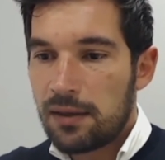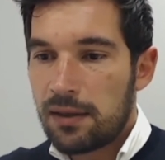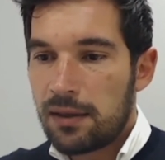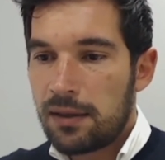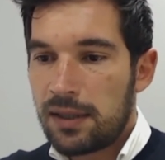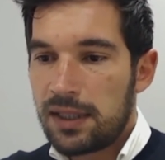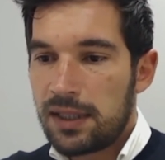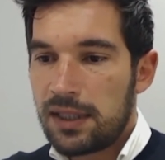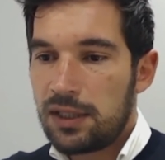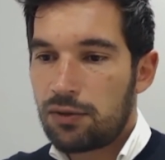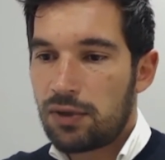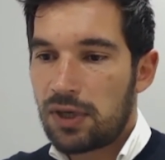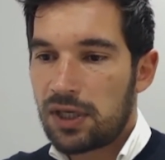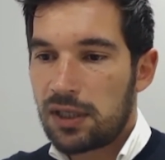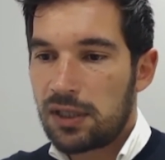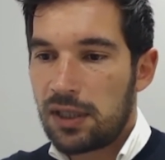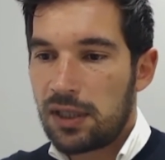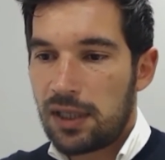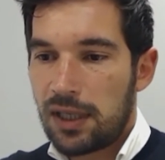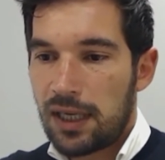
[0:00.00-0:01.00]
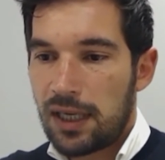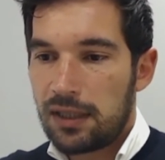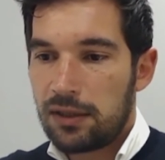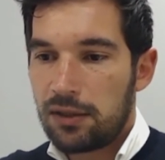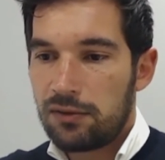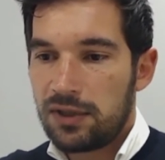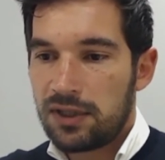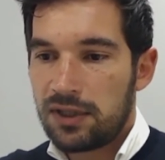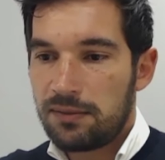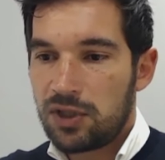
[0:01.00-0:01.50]
intracranial
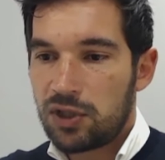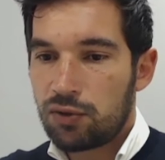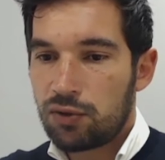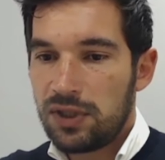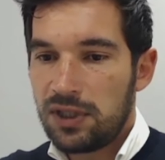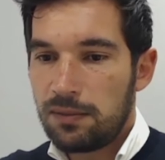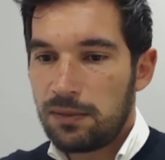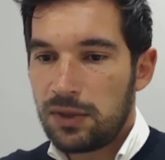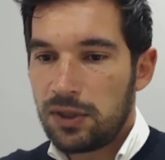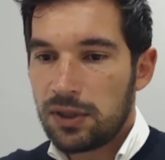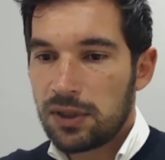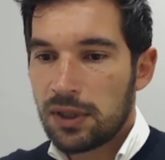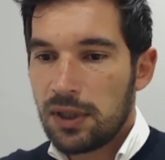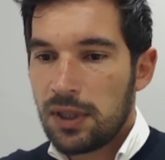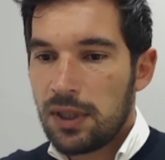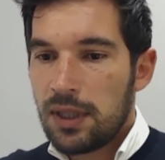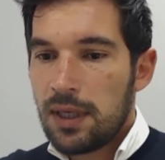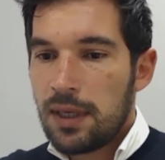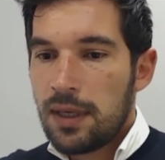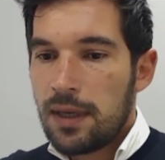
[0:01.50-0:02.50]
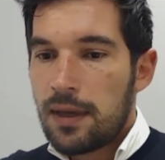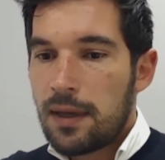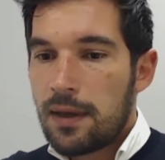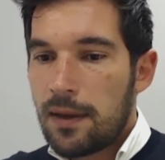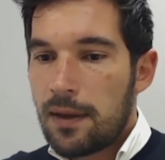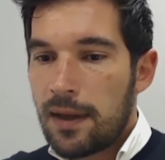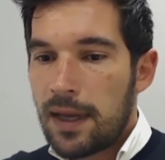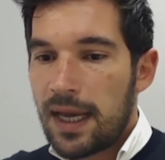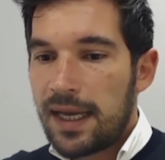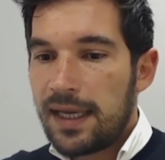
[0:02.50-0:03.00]
aneurysm treatment.
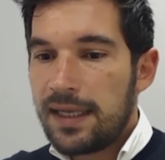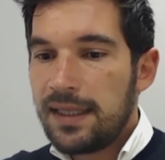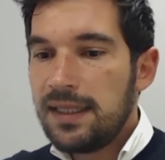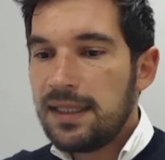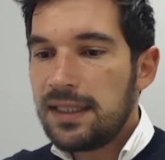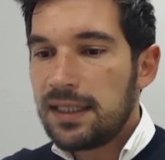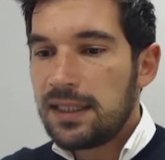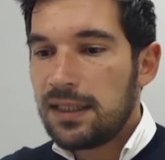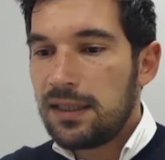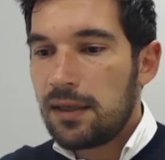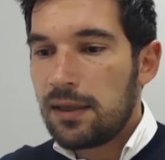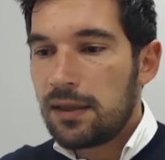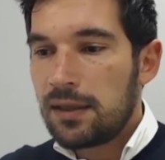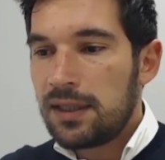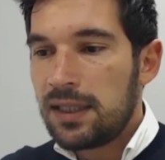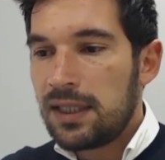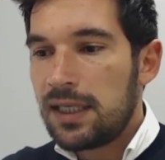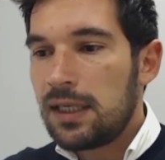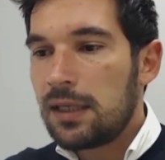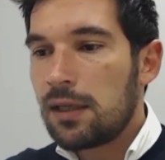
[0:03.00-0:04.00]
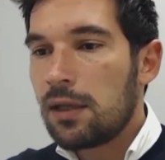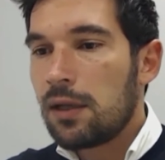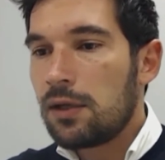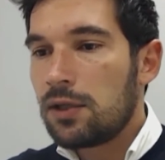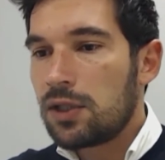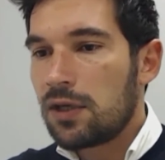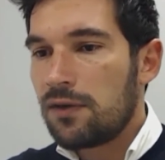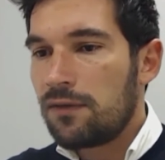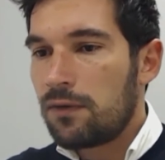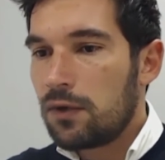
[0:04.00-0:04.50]
And this is done in lots
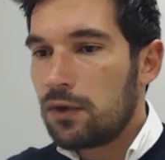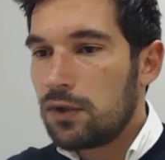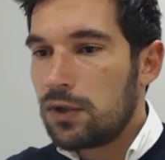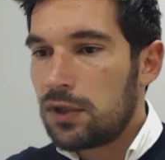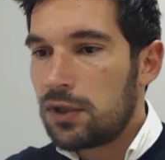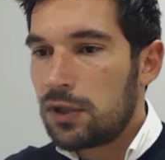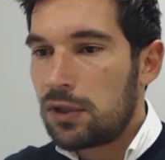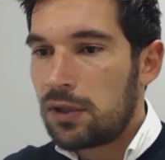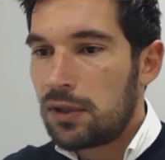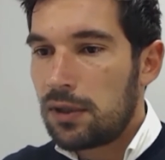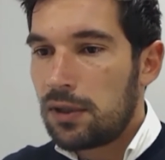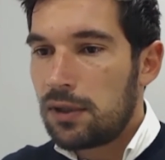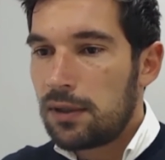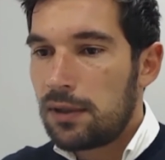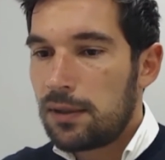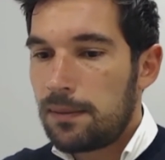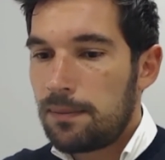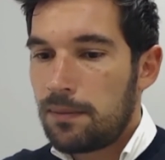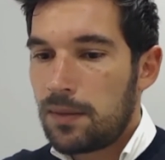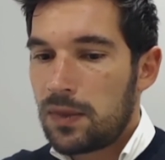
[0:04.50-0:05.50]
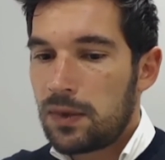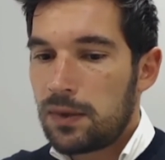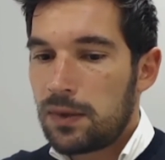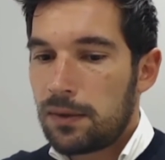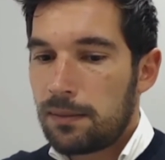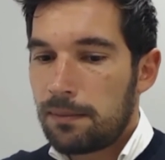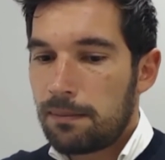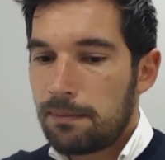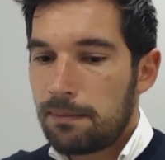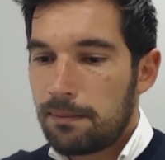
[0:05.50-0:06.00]
of other
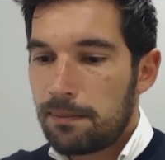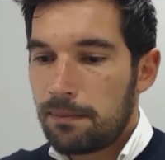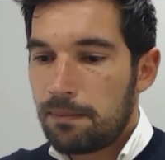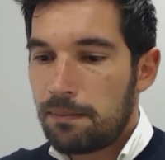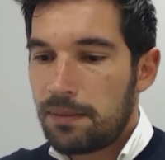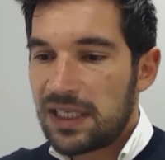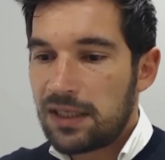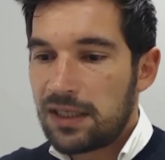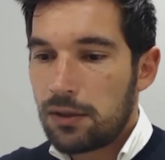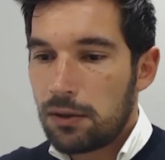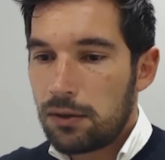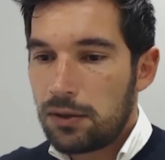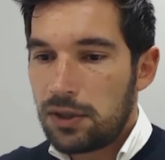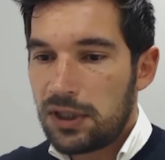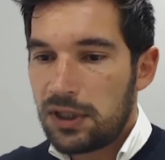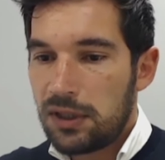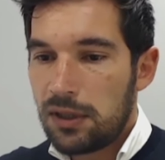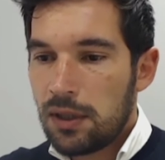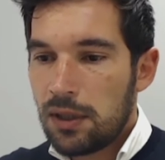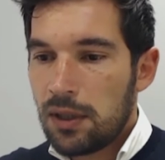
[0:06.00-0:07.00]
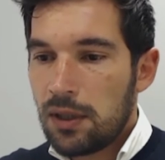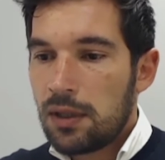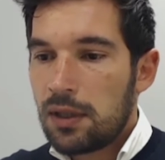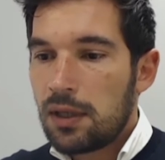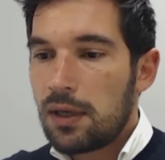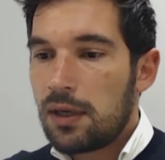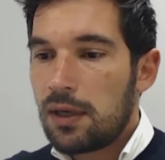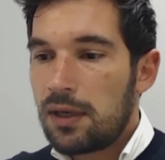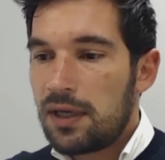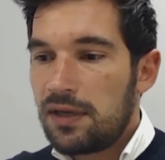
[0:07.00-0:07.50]
pathology.
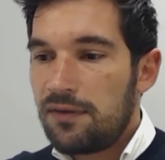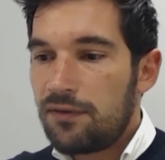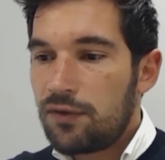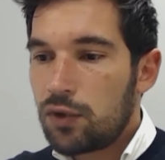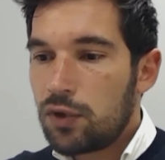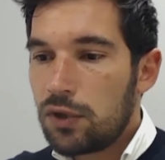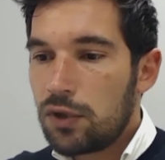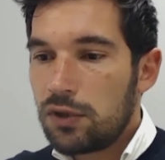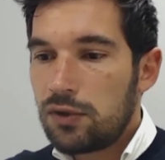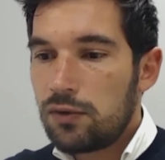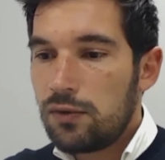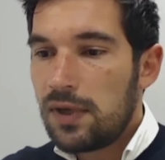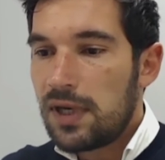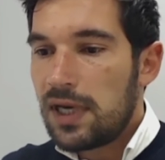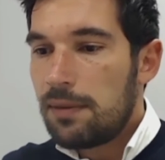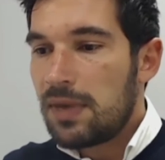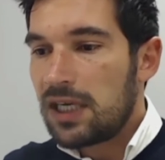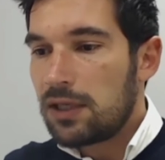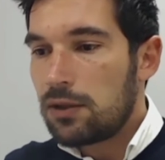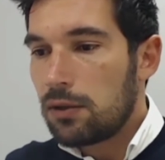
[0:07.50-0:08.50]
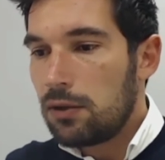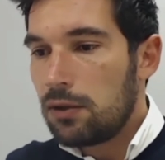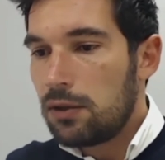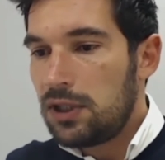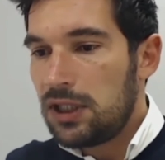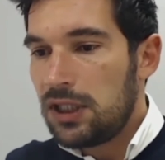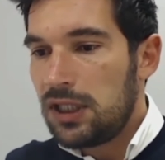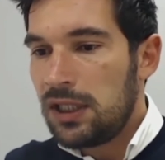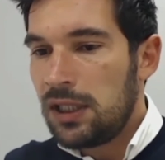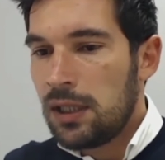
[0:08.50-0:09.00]
If you go to hematology,